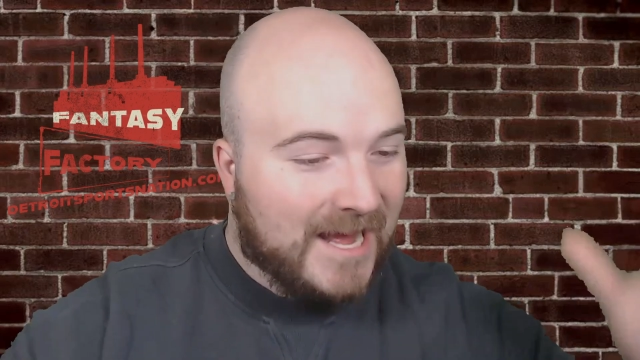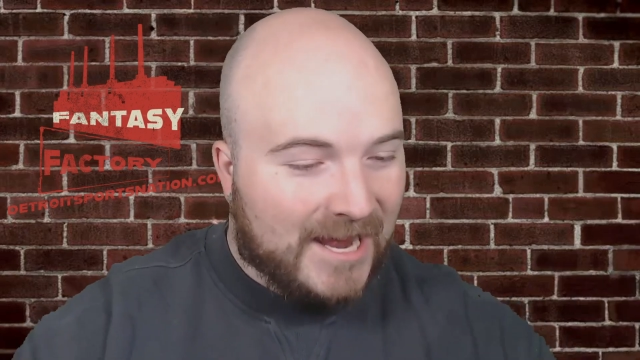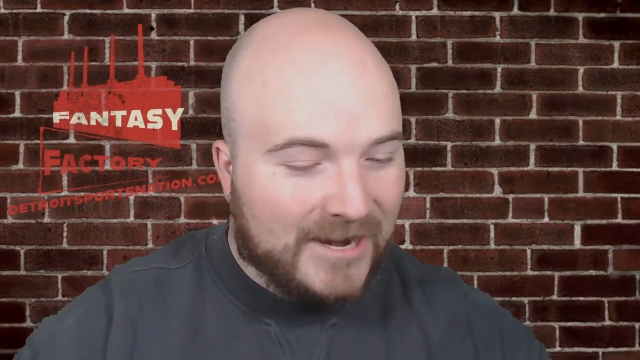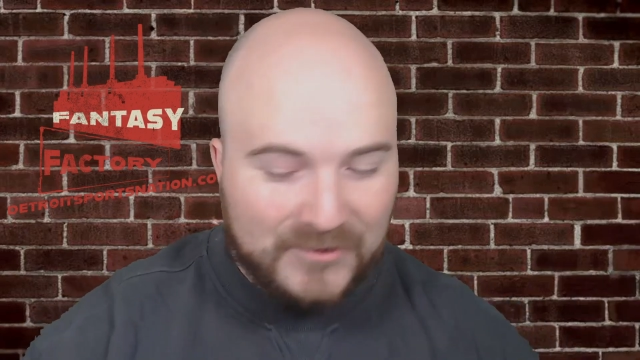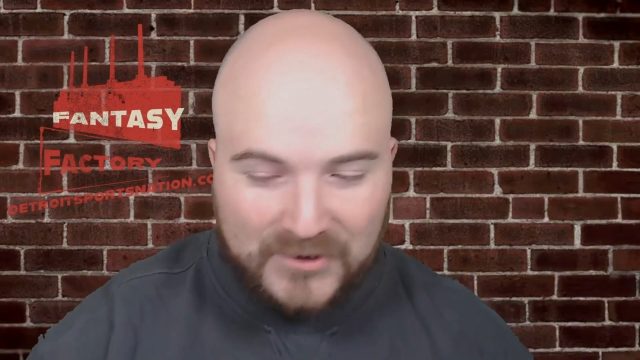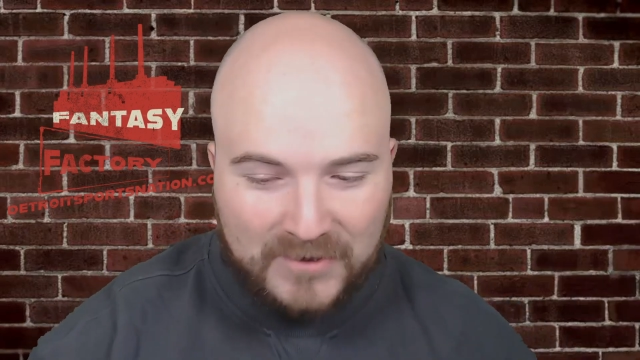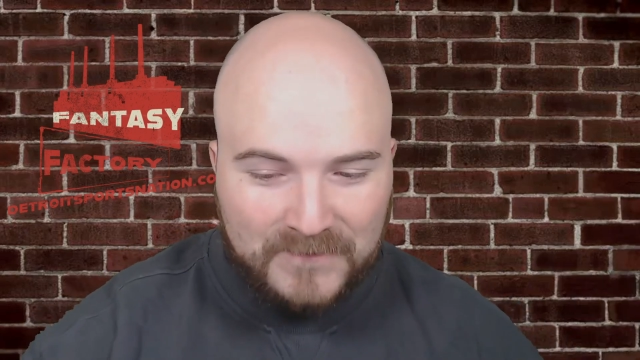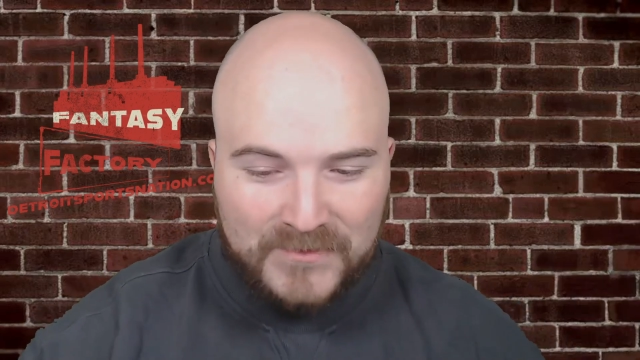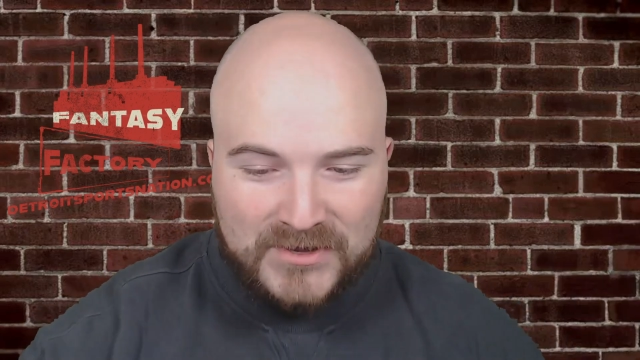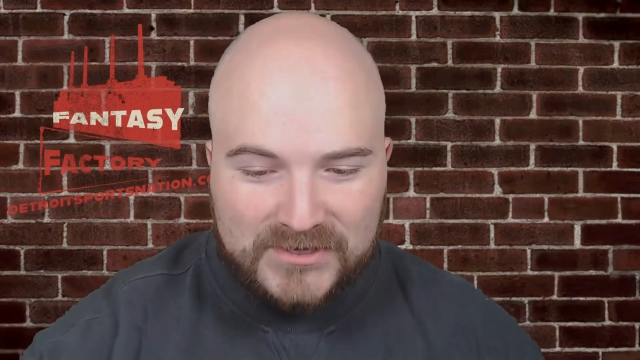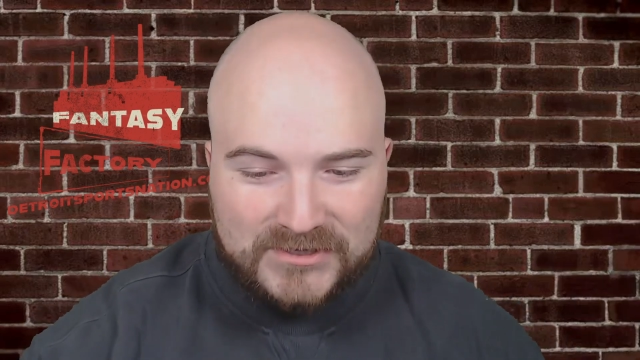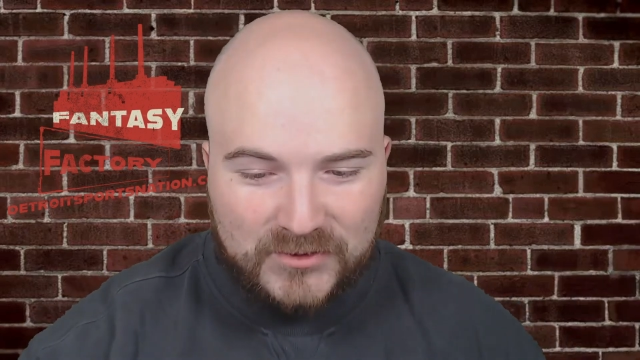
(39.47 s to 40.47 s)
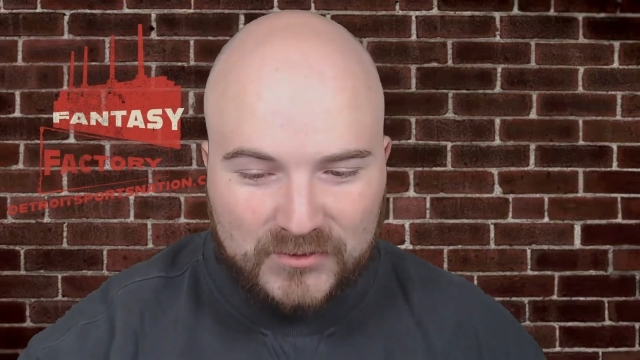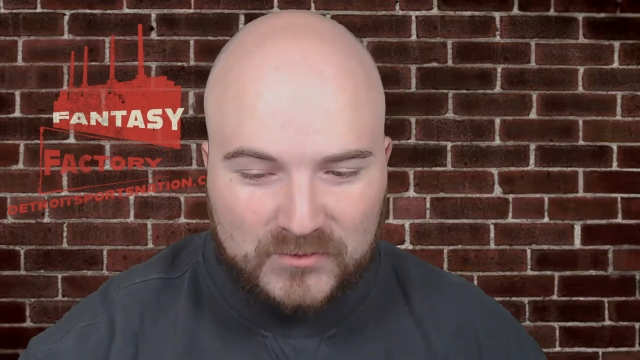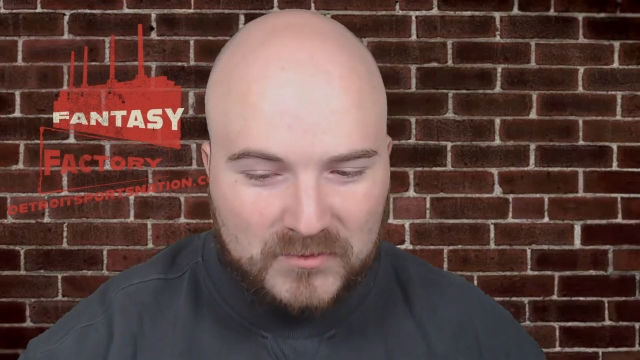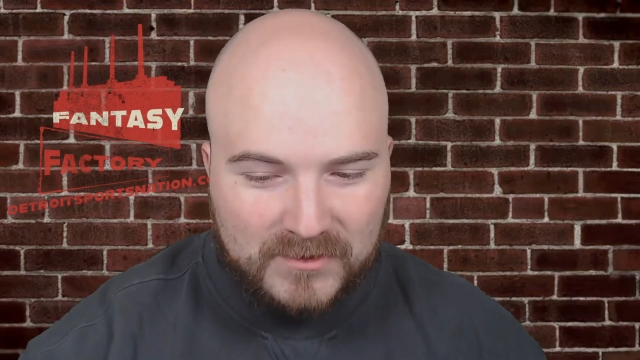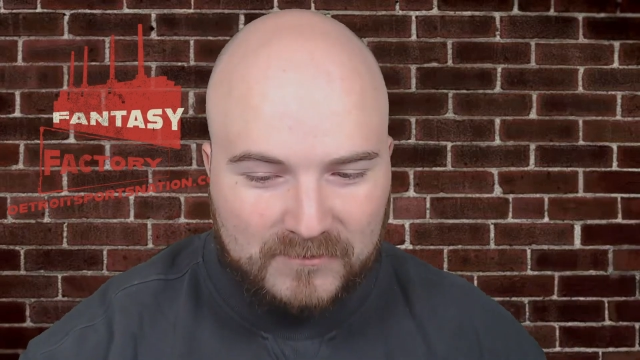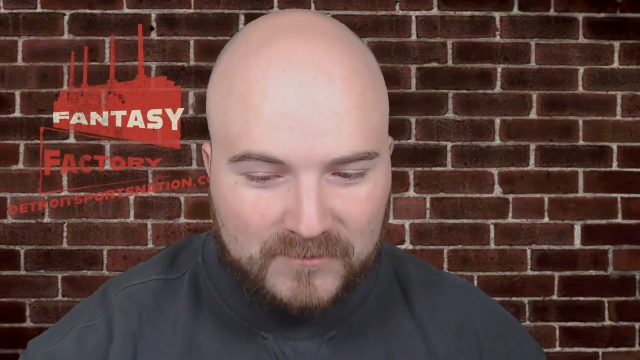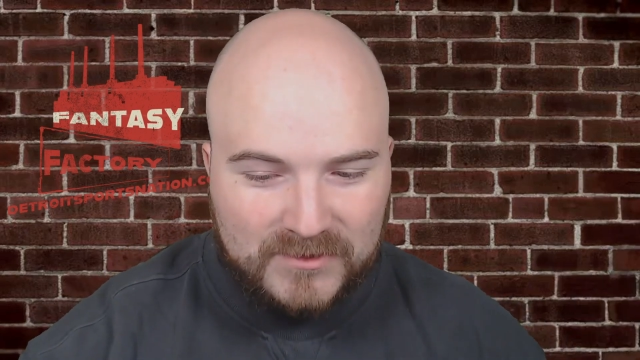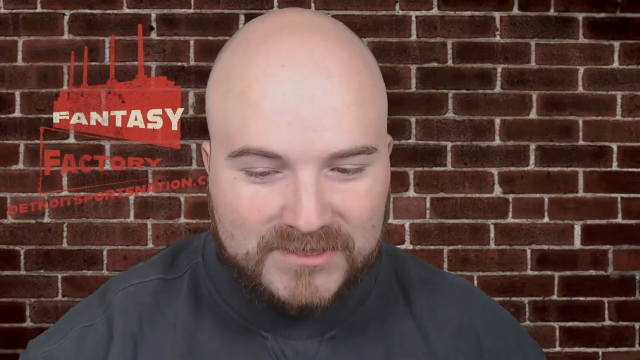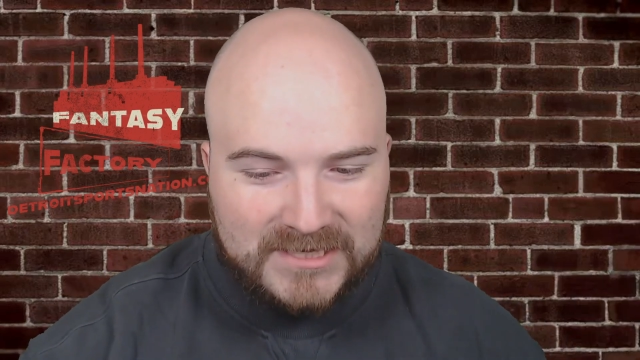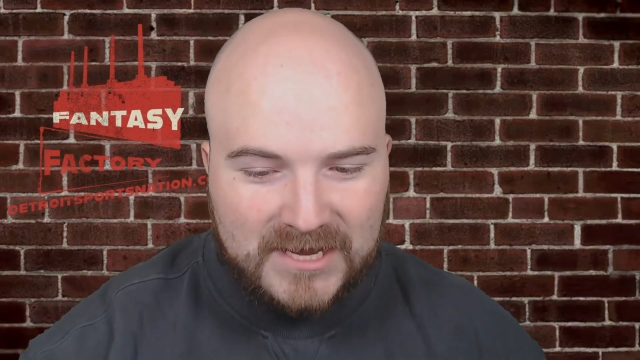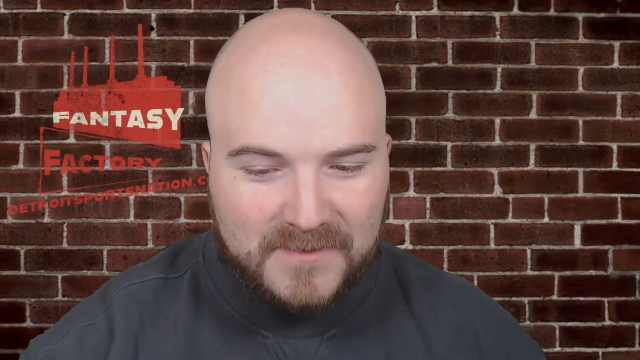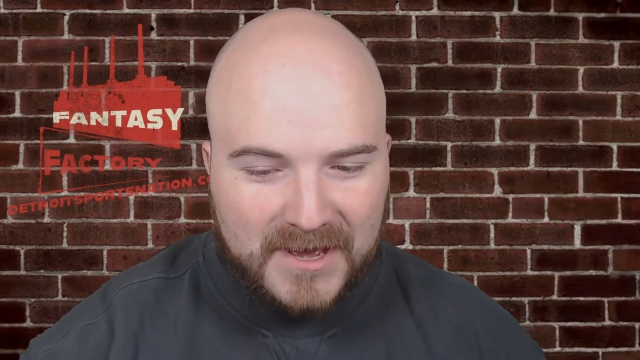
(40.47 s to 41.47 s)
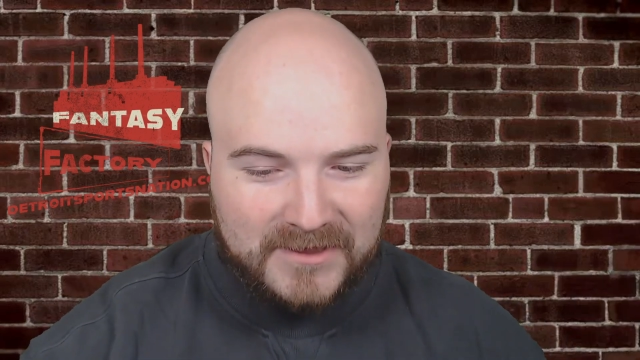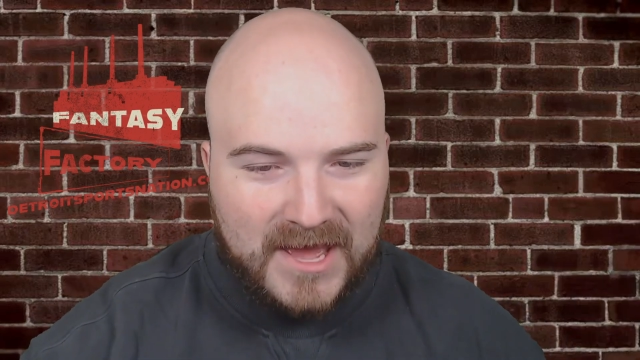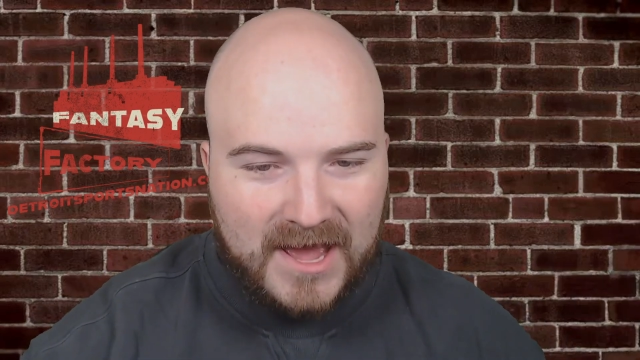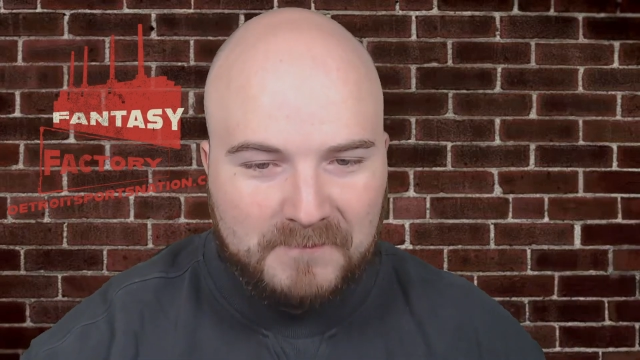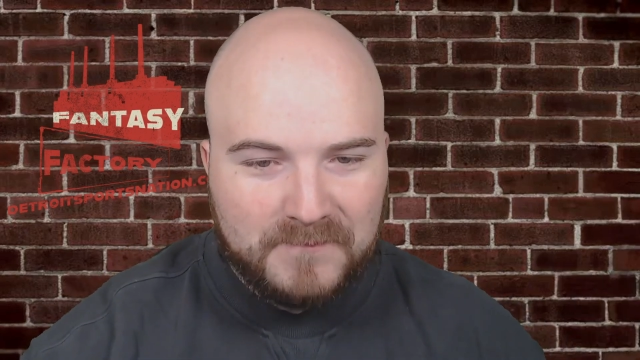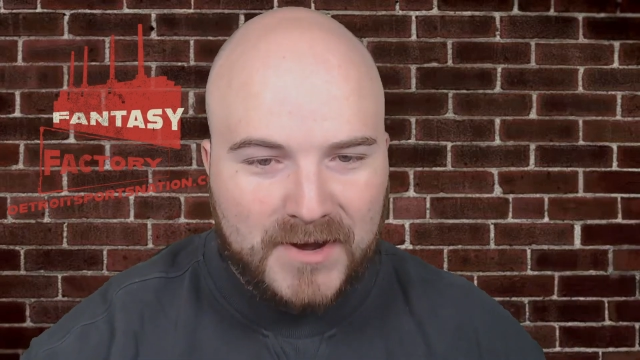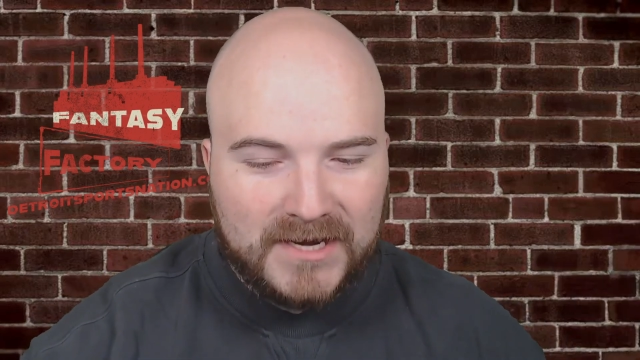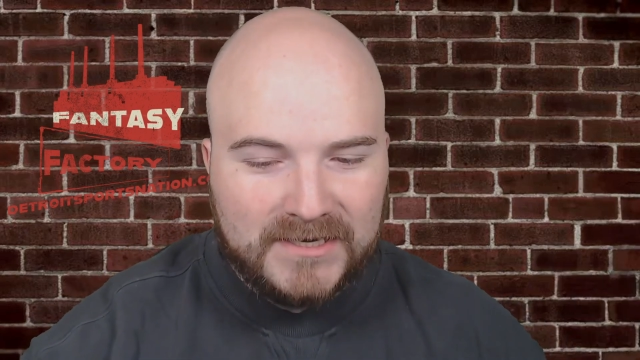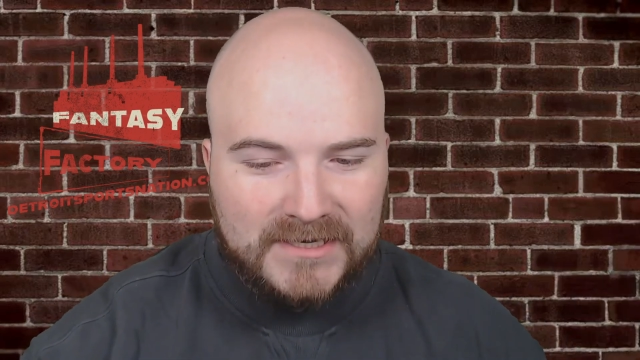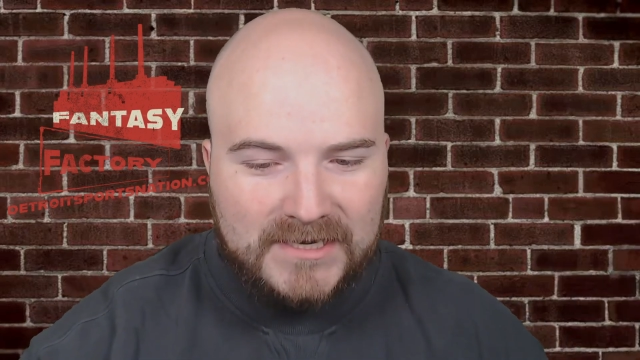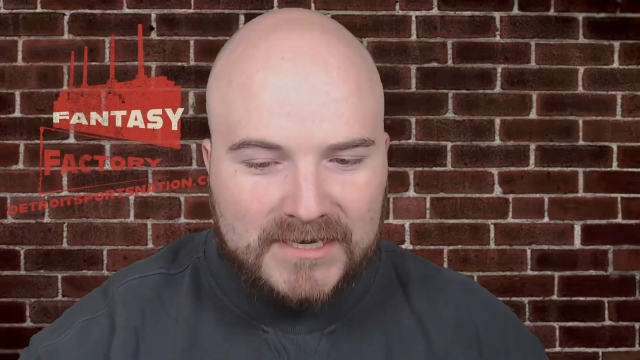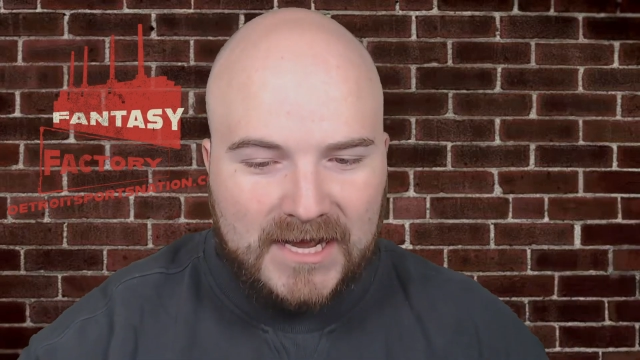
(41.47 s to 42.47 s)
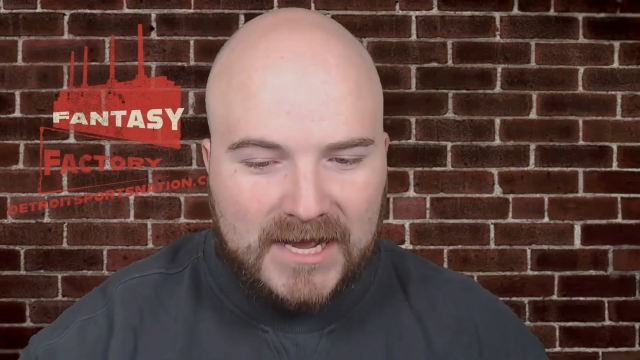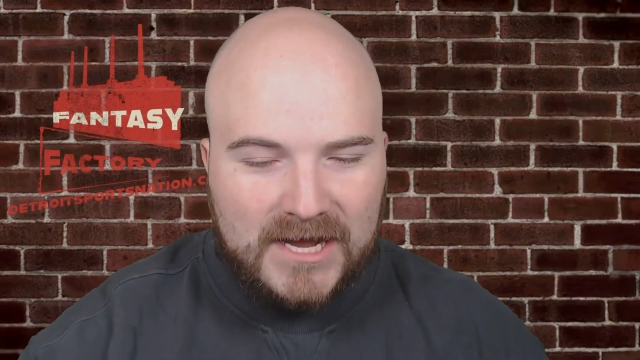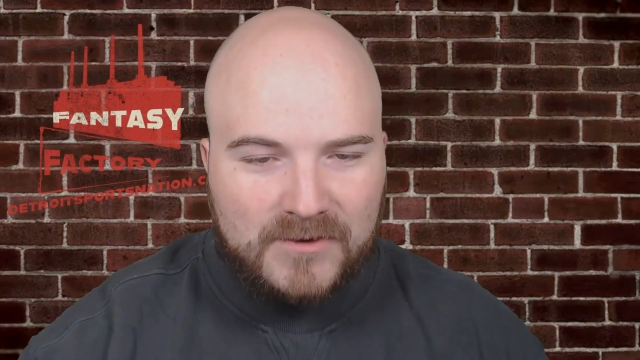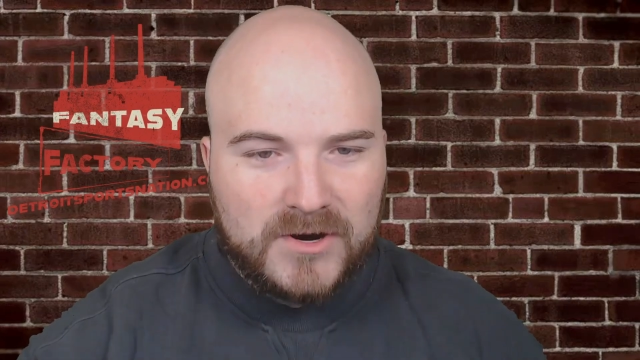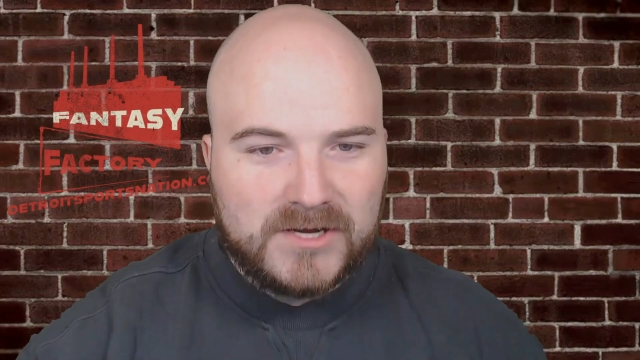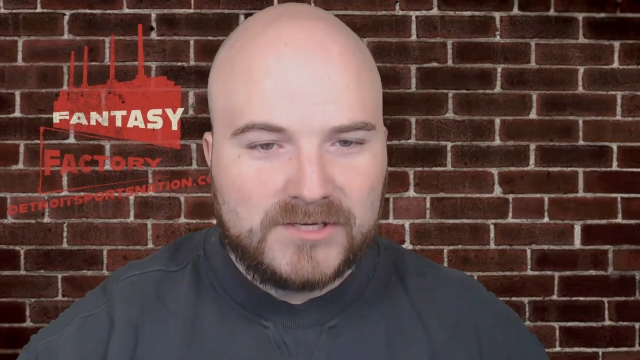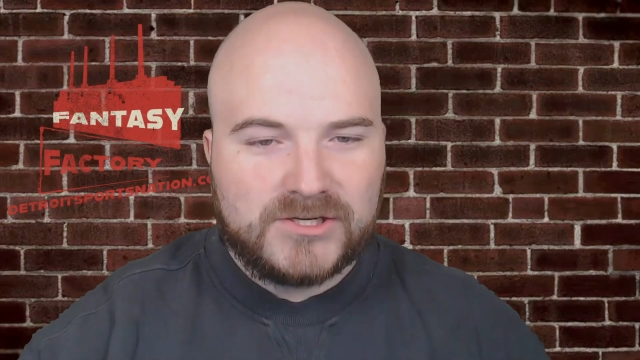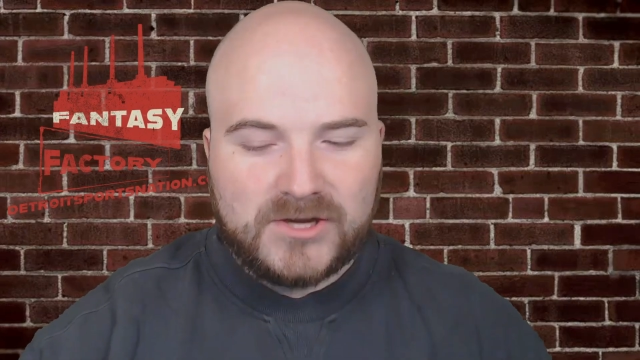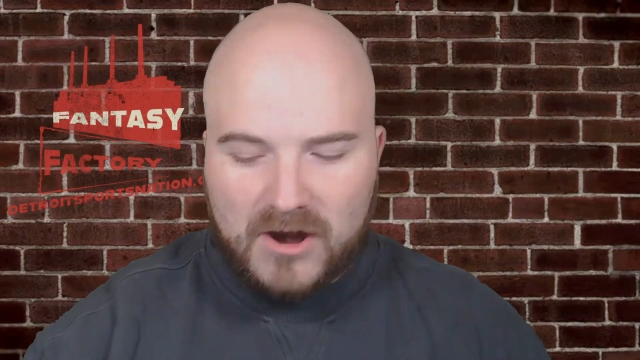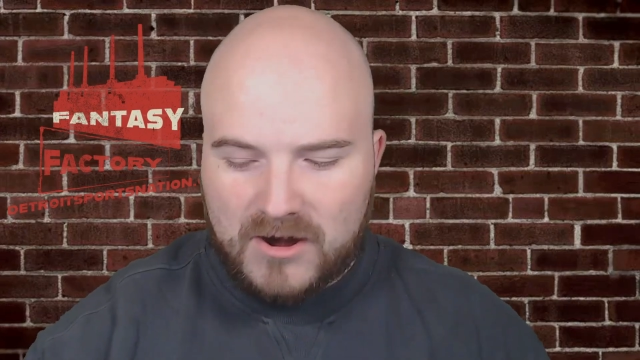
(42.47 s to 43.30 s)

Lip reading: I don't know. So we'll see about that. But we're going to start